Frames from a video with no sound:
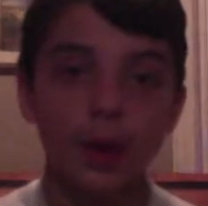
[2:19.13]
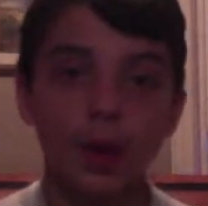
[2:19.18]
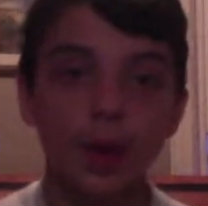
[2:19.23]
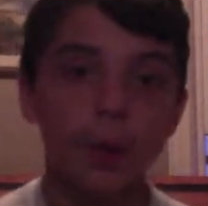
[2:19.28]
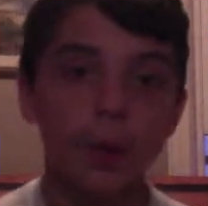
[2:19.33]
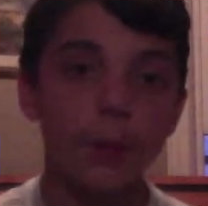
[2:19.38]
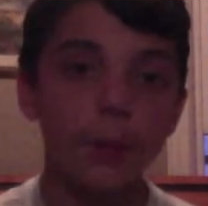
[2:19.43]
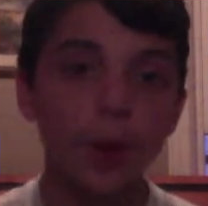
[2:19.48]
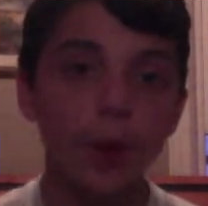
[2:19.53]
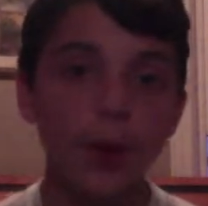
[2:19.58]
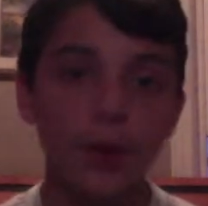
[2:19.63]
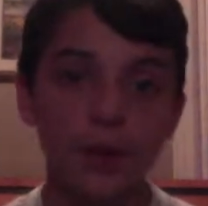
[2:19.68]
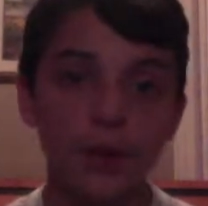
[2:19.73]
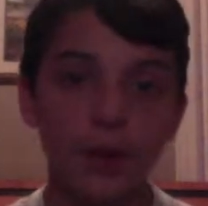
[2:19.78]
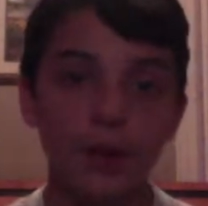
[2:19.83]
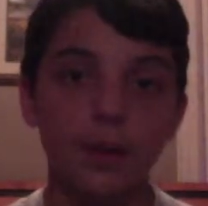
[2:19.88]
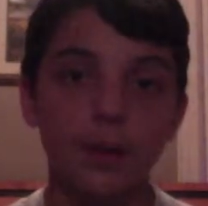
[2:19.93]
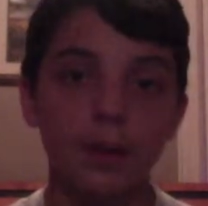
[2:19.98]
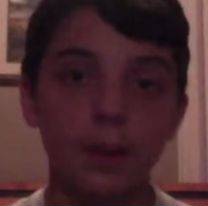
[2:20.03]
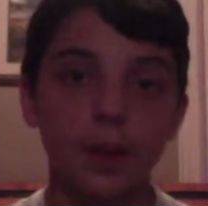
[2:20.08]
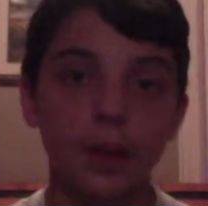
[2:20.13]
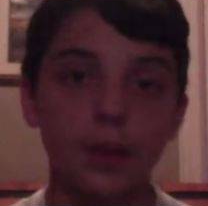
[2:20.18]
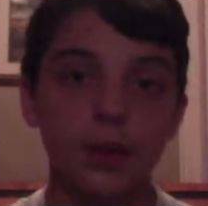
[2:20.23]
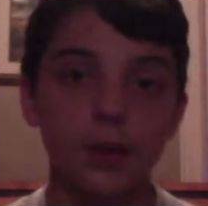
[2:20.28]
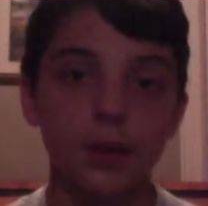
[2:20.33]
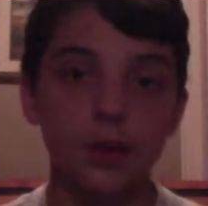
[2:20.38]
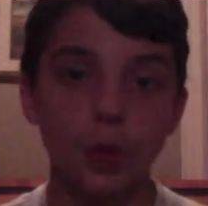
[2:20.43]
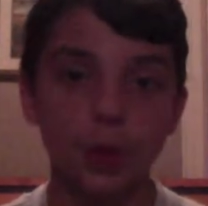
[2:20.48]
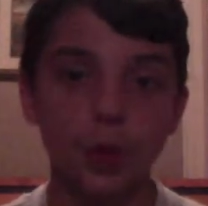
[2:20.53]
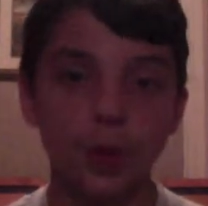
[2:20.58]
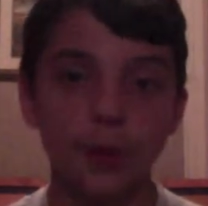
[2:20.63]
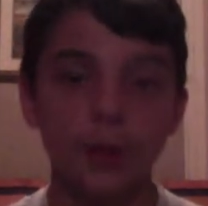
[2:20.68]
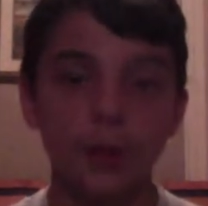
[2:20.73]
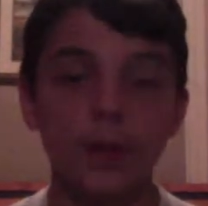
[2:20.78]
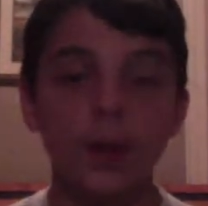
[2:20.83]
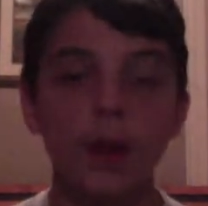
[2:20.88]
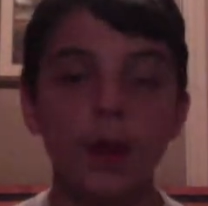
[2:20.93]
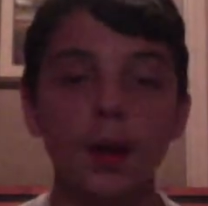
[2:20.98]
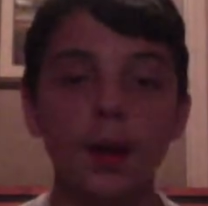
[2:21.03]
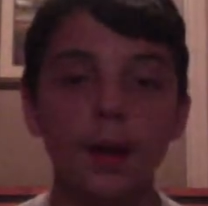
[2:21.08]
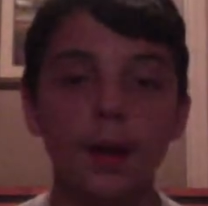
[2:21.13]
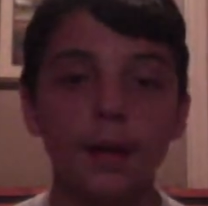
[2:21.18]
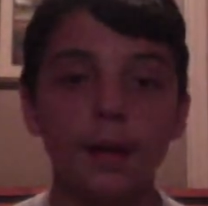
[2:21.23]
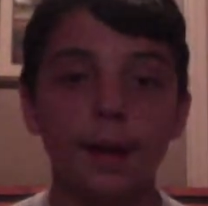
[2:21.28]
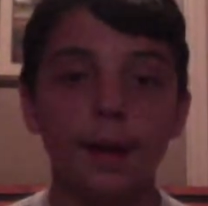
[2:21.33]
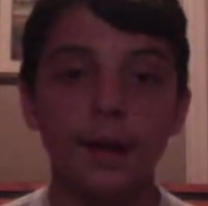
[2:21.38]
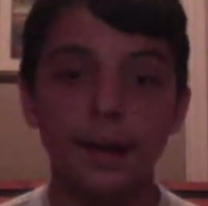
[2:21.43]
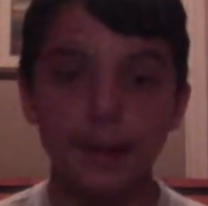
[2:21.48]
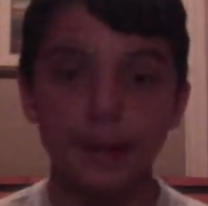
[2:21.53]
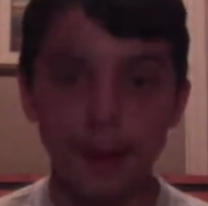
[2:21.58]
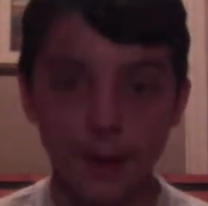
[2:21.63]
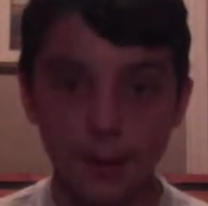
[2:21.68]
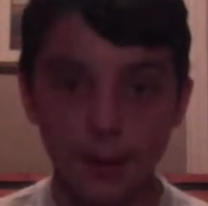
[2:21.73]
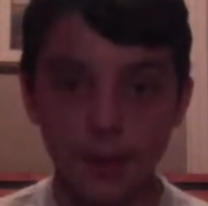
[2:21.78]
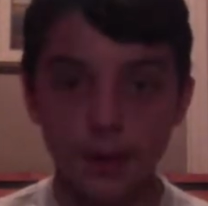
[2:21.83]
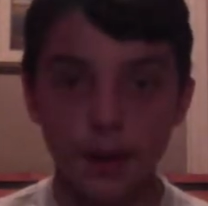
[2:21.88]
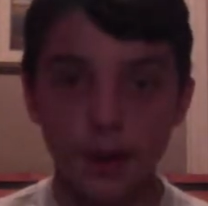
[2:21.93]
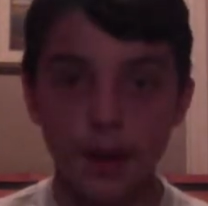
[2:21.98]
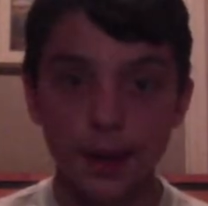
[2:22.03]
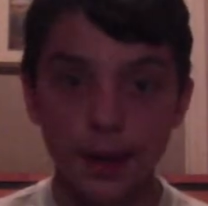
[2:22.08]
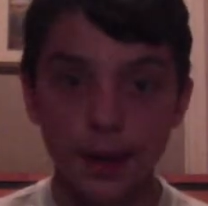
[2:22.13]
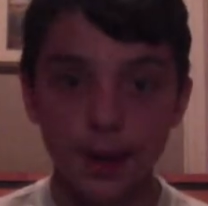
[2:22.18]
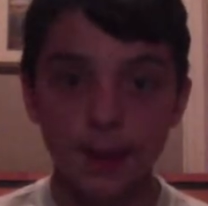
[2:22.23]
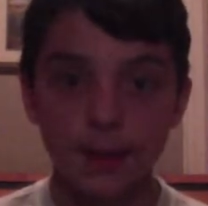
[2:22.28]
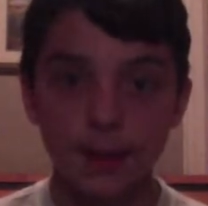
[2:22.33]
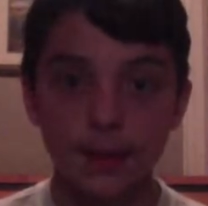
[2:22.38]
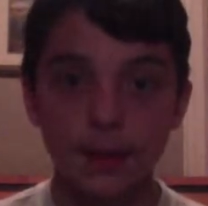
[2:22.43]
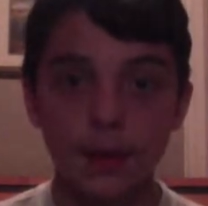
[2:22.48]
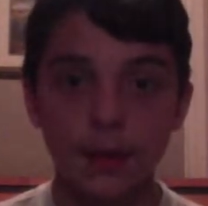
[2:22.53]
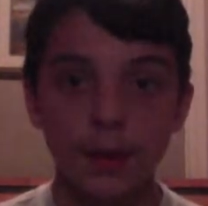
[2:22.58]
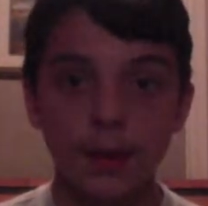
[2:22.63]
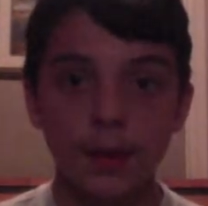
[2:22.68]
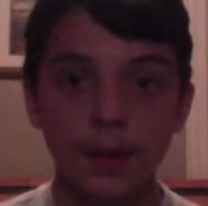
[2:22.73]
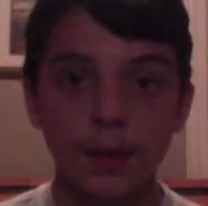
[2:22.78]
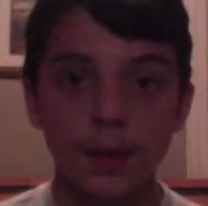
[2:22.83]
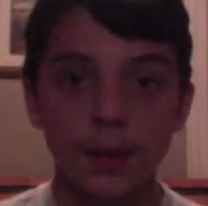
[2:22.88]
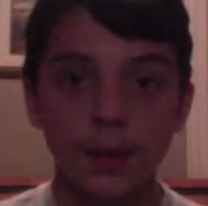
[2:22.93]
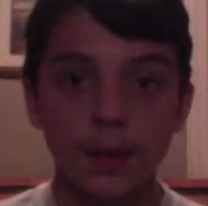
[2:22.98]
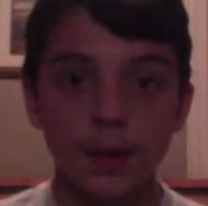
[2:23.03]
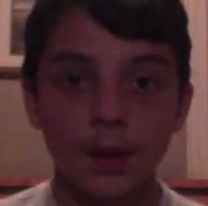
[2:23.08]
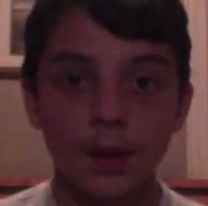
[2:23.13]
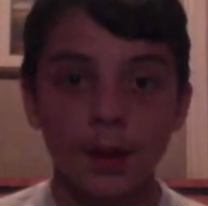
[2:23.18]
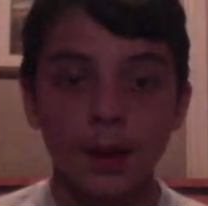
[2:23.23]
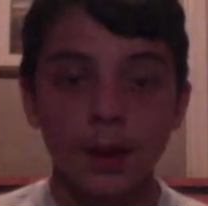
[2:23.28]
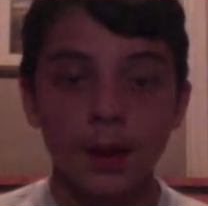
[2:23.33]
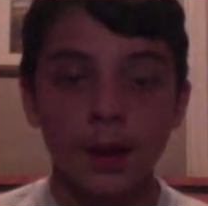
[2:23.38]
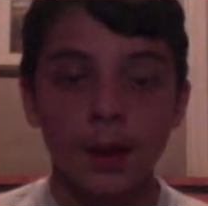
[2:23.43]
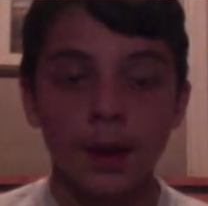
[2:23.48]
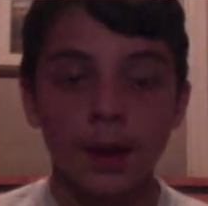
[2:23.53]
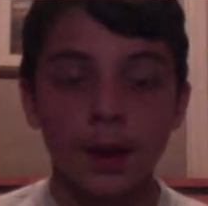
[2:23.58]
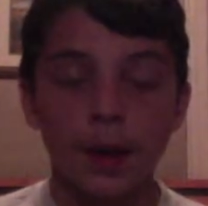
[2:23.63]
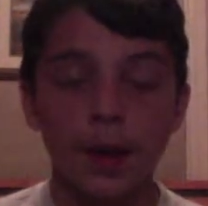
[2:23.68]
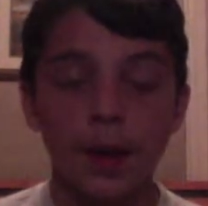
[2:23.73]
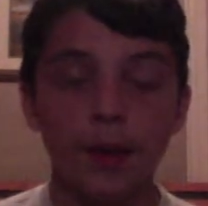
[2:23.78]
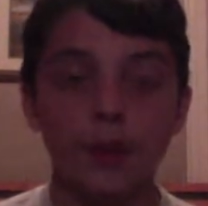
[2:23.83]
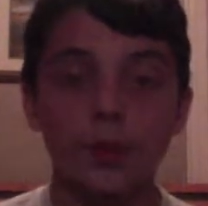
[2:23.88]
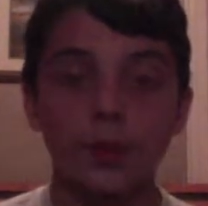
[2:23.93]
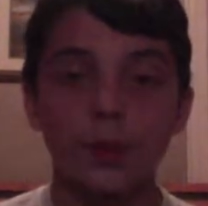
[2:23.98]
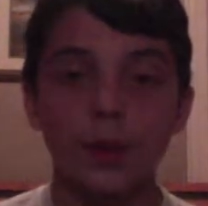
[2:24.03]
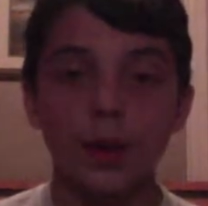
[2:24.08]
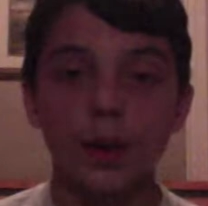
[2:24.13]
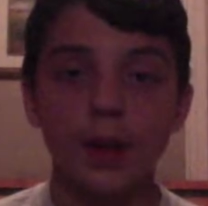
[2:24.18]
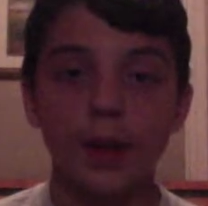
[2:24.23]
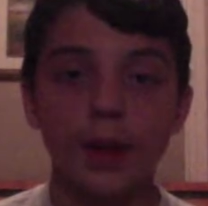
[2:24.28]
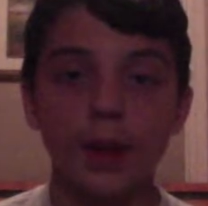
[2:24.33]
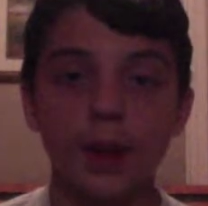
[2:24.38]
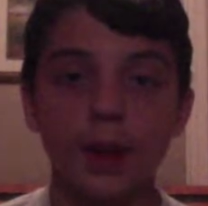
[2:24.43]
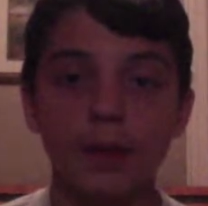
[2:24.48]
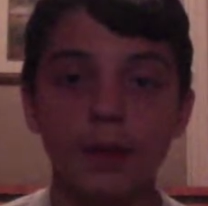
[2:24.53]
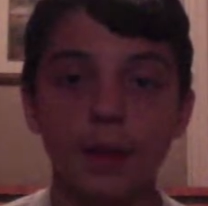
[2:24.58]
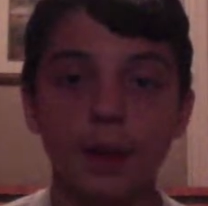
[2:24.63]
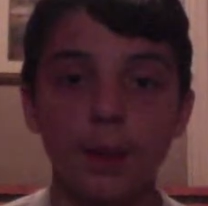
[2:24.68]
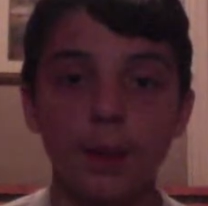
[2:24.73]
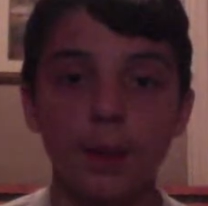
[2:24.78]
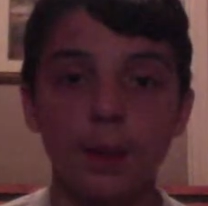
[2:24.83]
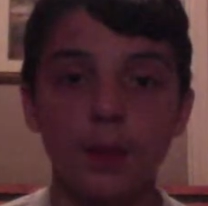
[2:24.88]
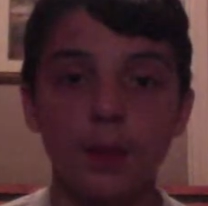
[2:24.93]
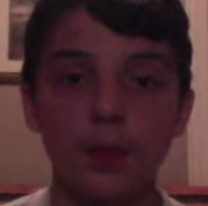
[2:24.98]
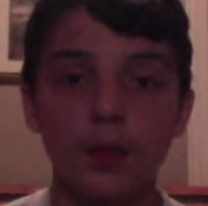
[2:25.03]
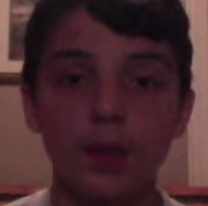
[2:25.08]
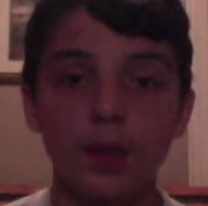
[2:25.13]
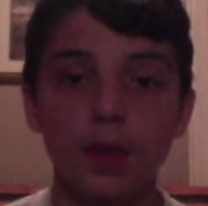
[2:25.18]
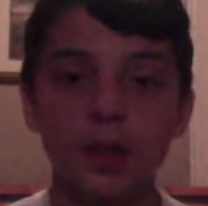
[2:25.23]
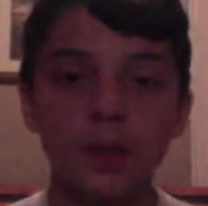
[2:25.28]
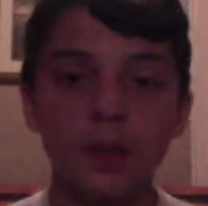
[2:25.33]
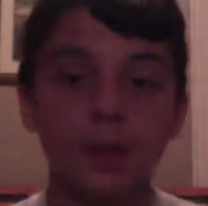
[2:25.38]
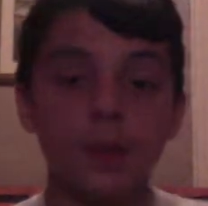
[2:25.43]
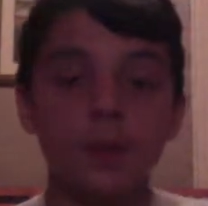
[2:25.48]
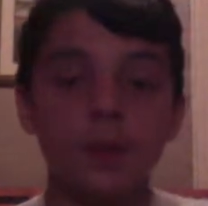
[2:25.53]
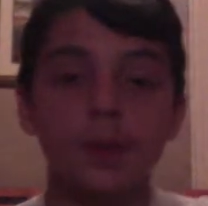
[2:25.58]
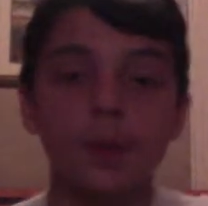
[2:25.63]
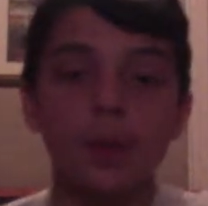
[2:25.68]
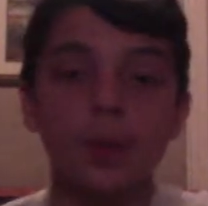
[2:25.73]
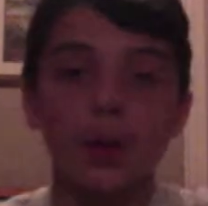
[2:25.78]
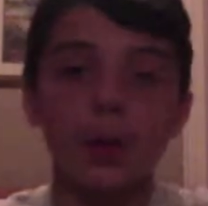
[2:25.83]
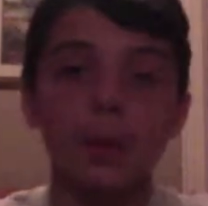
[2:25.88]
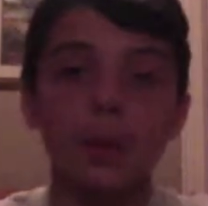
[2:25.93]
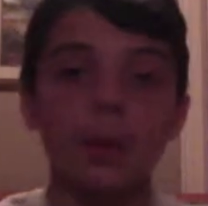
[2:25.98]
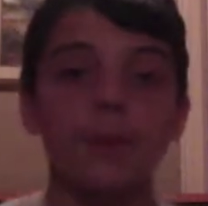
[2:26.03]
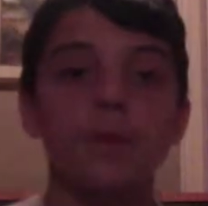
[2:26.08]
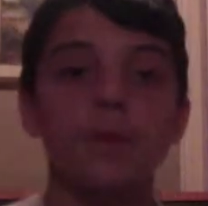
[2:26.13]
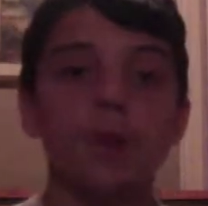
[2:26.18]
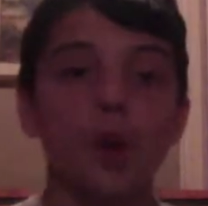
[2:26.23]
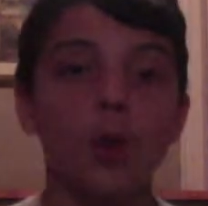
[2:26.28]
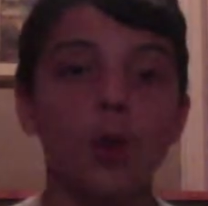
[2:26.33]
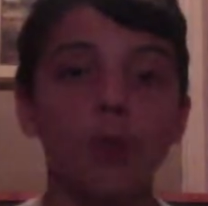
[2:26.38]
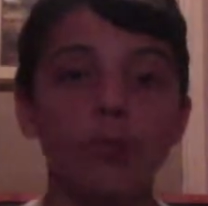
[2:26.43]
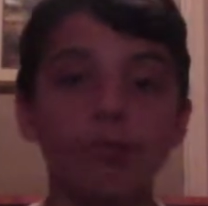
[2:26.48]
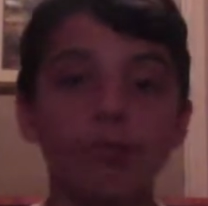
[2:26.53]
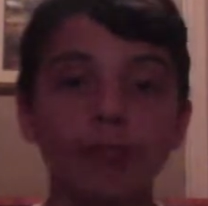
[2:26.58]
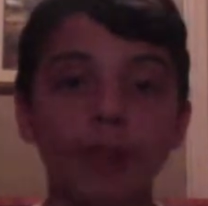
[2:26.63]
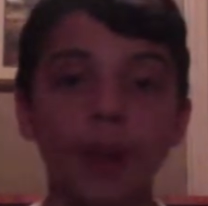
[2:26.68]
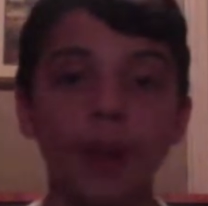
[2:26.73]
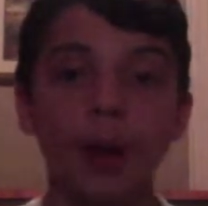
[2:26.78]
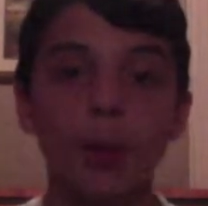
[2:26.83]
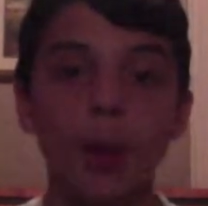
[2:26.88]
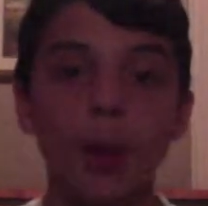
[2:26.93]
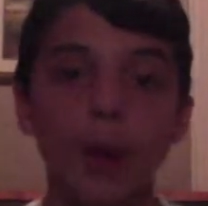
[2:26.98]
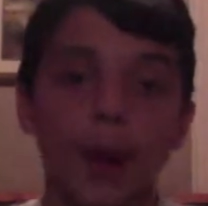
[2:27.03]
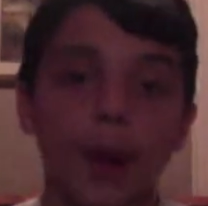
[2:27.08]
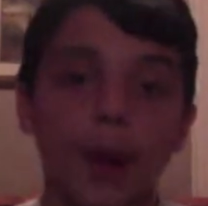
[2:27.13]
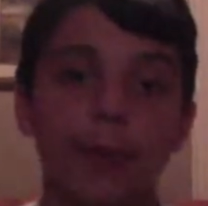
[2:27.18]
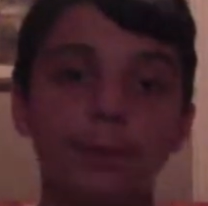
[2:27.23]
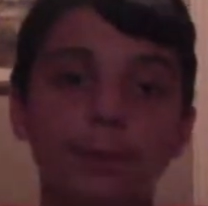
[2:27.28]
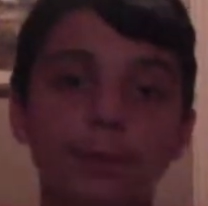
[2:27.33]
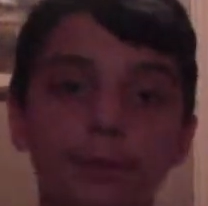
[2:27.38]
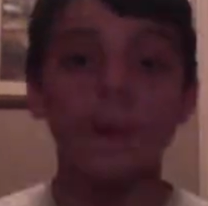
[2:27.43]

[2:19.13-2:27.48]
I'm coughing up like a storm right now, and I just want to get it out there because you guys have been supporting me. So, yeah, why not?